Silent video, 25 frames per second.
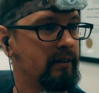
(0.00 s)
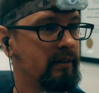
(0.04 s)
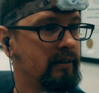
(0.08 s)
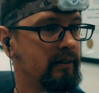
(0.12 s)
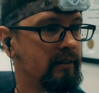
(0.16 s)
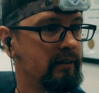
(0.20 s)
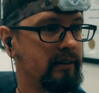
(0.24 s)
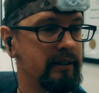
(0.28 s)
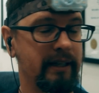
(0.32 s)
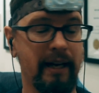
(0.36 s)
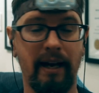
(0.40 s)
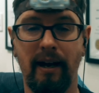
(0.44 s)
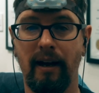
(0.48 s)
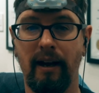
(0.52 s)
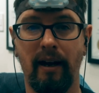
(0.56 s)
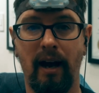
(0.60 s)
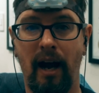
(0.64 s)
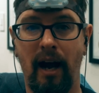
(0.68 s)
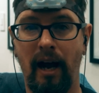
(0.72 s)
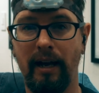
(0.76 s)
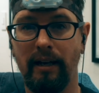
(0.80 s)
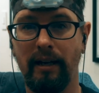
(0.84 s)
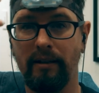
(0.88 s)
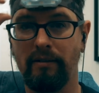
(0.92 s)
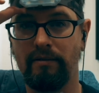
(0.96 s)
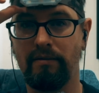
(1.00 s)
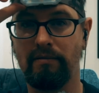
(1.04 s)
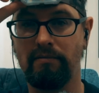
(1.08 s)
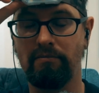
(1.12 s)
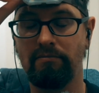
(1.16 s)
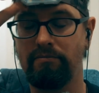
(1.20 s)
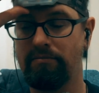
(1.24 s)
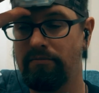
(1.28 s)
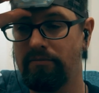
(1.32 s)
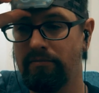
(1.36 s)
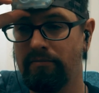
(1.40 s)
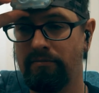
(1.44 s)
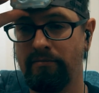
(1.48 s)
yeah, I
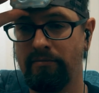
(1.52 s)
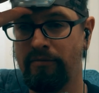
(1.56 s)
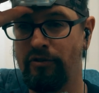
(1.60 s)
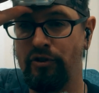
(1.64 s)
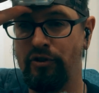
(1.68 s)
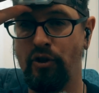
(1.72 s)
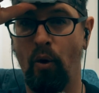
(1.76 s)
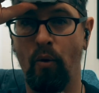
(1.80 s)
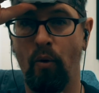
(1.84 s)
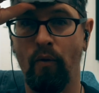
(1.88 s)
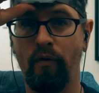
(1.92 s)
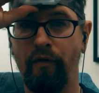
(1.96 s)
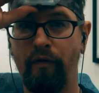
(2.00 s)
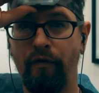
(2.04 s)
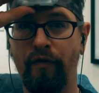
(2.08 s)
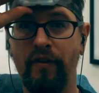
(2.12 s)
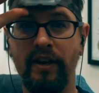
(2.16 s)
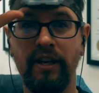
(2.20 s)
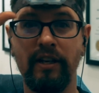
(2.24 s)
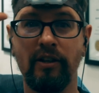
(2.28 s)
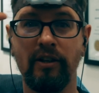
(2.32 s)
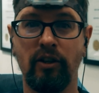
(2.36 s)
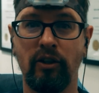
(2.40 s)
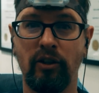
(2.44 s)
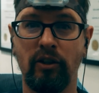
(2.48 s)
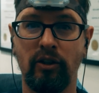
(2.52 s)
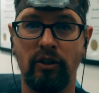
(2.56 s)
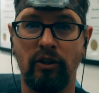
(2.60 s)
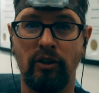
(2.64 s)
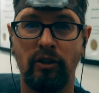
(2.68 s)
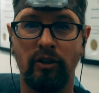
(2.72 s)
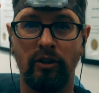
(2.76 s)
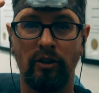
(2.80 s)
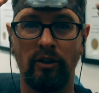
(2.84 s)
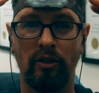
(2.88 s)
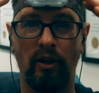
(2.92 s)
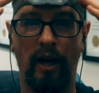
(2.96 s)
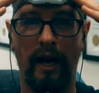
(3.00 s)
don't
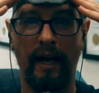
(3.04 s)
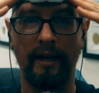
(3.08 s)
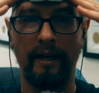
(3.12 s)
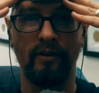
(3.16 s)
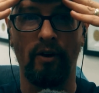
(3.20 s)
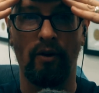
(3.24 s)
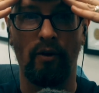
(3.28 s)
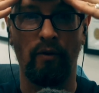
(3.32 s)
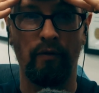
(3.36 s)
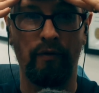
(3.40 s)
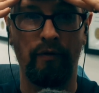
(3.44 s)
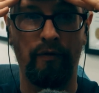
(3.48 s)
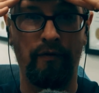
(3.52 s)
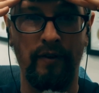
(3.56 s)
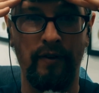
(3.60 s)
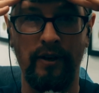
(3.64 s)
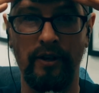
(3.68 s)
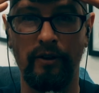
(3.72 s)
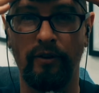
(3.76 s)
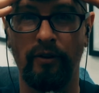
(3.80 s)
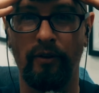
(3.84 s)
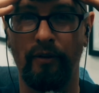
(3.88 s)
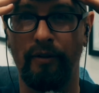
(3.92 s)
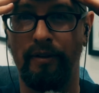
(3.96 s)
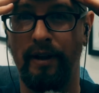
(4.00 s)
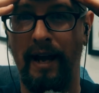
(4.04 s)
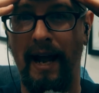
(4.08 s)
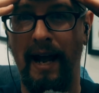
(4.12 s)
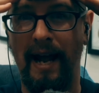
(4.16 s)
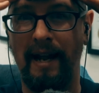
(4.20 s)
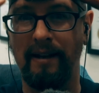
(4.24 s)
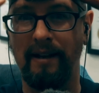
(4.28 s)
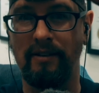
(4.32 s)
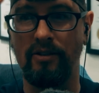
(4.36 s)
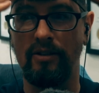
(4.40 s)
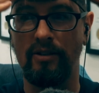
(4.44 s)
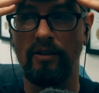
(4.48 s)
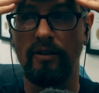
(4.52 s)
feel
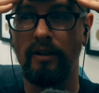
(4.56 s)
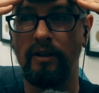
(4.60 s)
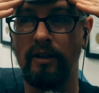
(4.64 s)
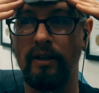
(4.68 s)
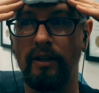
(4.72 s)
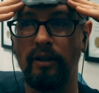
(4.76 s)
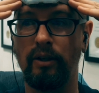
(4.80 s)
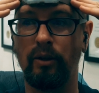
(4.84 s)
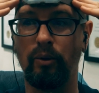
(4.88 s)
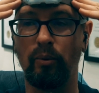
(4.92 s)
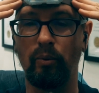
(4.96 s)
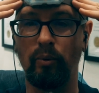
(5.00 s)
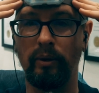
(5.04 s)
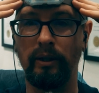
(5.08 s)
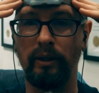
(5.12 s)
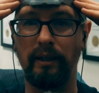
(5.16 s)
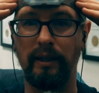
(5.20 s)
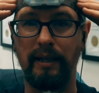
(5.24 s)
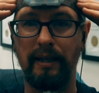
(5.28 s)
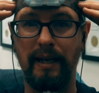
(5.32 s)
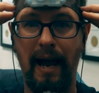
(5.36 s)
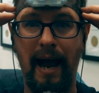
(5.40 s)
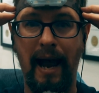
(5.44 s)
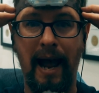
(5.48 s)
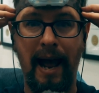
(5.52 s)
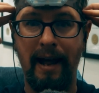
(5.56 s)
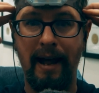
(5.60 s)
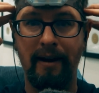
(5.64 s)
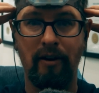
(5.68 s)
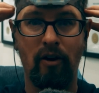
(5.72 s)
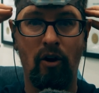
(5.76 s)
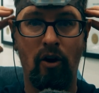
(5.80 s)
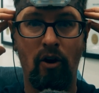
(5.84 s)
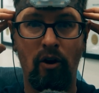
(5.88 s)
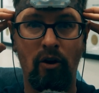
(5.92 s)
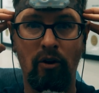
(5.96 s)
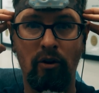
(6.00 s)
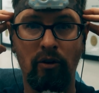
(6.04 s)
that really at
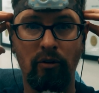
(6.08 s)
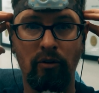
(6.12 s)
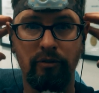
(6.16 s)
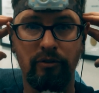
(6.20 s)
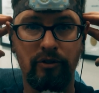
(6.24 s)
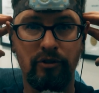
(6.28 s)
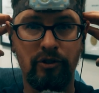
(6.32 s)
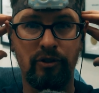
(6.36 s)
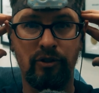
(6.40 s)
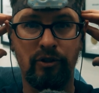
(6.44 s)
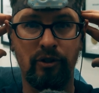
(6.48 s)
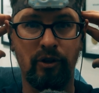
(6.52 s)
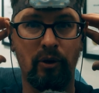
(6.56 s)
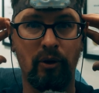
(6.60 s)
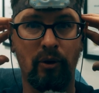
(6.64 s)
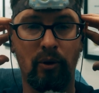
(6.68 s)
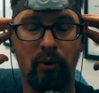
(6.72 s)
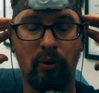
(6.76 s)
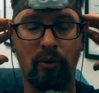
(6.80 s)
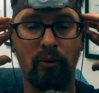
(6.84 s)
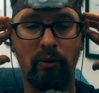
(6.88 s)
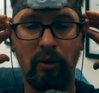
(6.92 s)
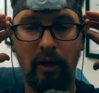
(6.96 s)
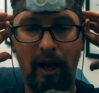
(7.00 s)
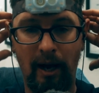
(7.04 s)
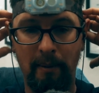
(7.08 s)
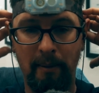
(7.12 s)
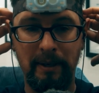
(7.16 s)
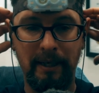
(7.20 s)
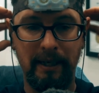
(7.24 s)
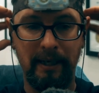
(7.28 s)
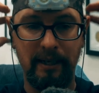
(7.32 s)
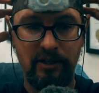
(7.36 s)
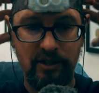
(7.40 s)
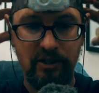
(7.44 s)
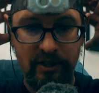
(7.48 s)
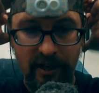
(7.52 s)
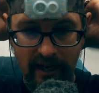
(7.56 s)
all. So, I mean,
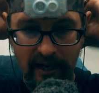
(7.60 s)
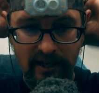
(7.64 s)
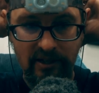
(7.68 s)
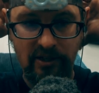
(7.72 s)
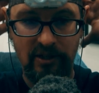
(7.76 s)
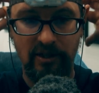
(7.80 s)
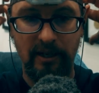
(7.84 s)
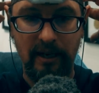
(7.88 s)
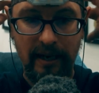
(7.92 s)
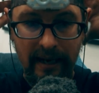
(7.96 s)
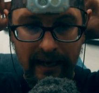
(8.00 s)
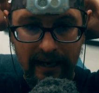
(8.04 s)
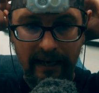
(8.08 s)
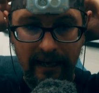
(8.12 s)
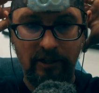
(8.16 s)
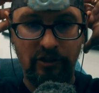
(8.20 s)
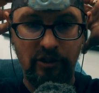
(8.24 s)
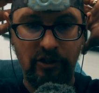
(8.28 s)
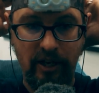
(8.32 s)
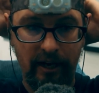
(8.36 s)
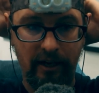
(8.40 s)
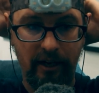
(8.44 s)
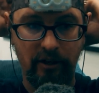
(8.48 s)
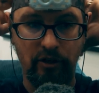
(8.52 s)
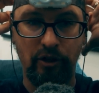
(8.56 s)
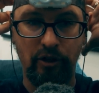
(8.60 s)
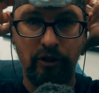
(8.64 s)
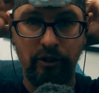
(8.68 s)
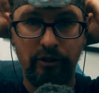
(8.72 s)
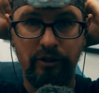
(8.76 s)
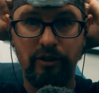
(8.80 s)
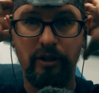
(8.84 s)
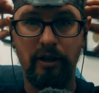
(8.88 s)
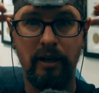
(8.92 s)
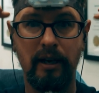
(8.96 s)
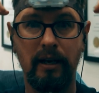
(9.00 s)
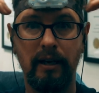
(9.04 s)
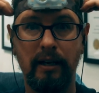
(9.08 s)
it's nice. It's got a good
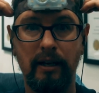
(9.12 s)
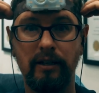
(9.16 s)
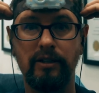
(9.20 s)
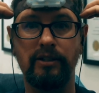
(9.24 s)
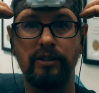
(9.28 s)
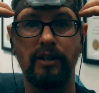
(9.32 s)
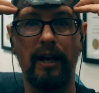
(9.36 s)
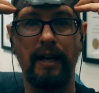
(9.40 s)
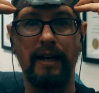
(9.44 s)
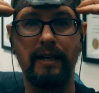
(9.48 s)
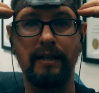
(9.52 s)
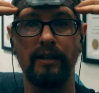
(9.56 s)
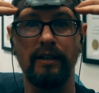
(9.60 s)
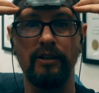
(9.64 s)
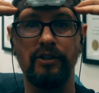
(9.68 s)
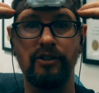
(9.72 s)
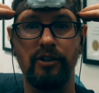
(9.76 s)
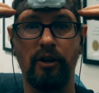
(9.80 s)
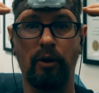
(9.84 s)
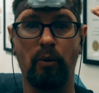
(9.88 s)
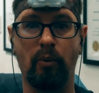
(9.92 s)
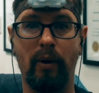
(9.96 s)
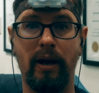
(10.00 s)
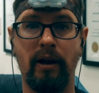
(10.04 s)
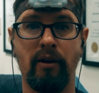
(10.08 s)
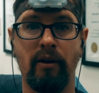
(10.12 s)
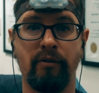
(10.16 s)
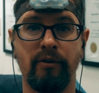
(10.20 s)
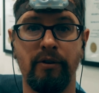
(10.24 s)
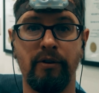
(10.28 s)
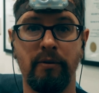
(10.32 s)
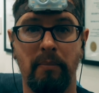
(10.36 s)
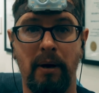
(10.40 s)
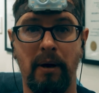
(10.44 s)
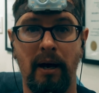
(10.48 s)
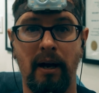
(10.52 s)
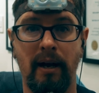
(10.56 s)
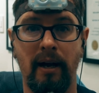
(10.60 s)
tightness around
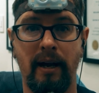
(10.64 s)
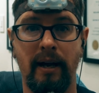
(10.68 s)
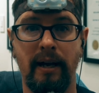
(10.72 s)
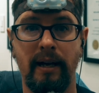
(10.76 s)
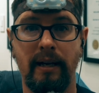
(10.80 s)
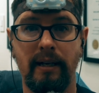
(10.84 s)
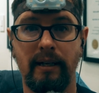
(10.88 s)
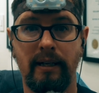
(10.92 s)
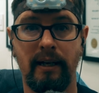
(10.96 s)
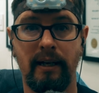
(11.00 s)
my,